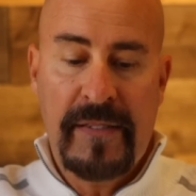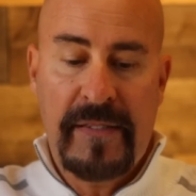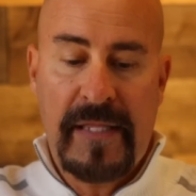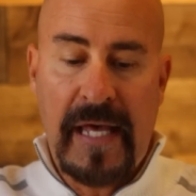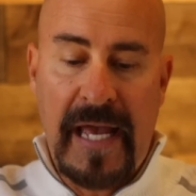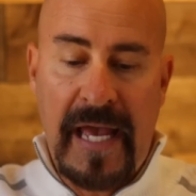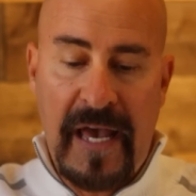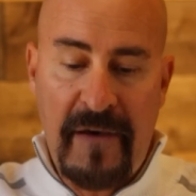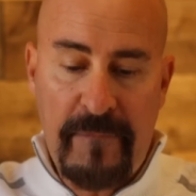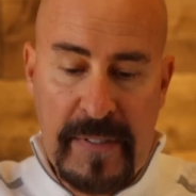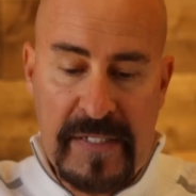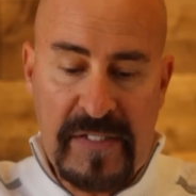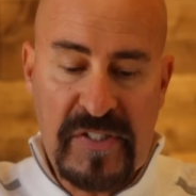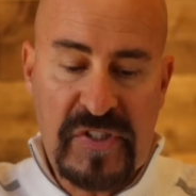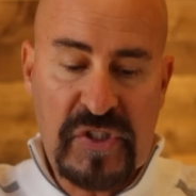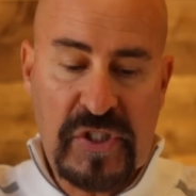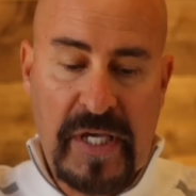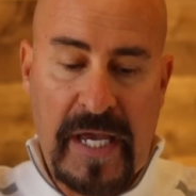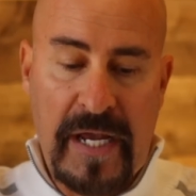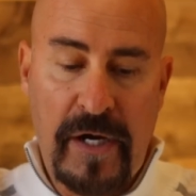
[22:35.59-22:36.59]
They have been
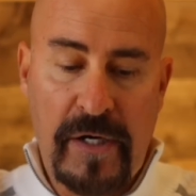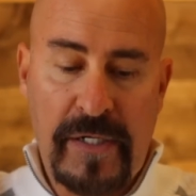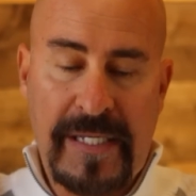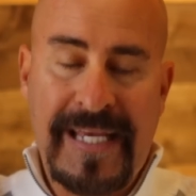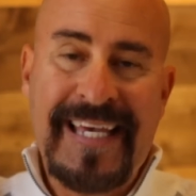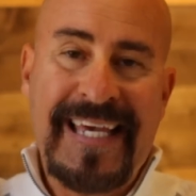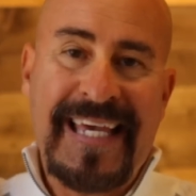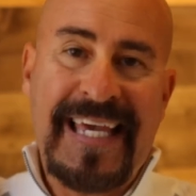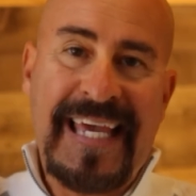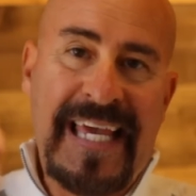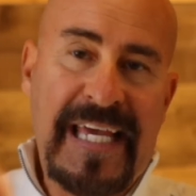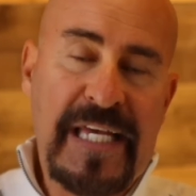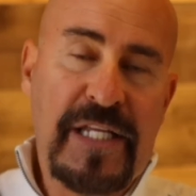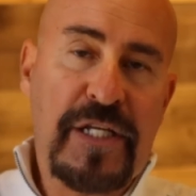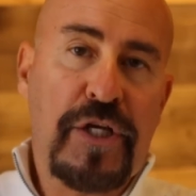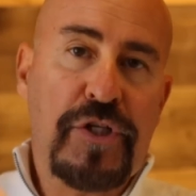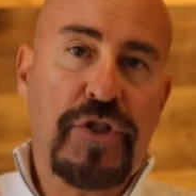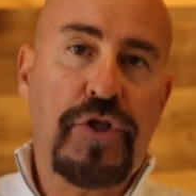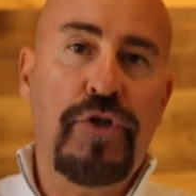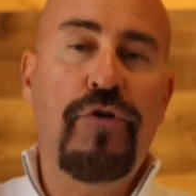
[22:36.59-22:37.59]
scared
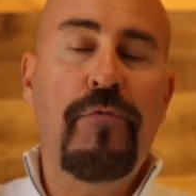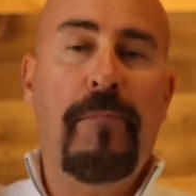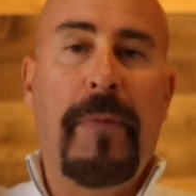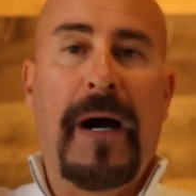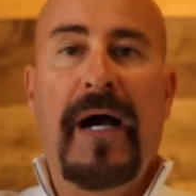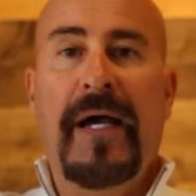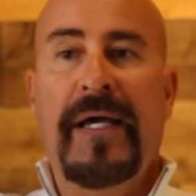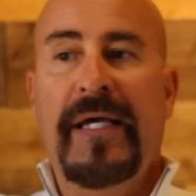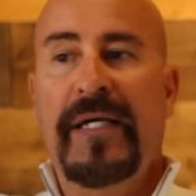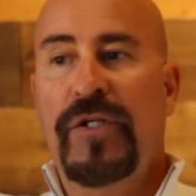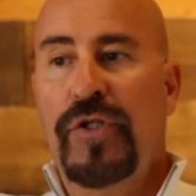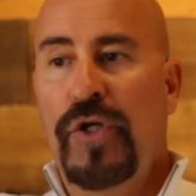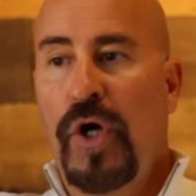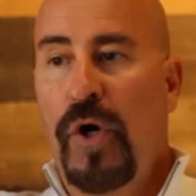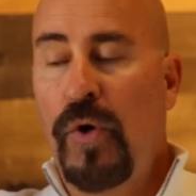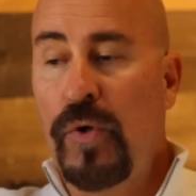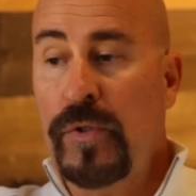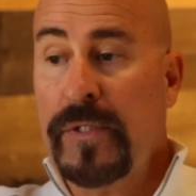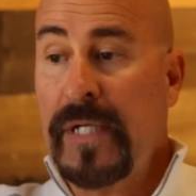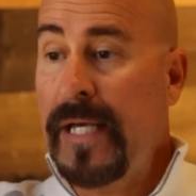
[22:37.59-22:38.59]
into buying
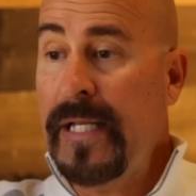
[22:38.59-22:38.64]
gold.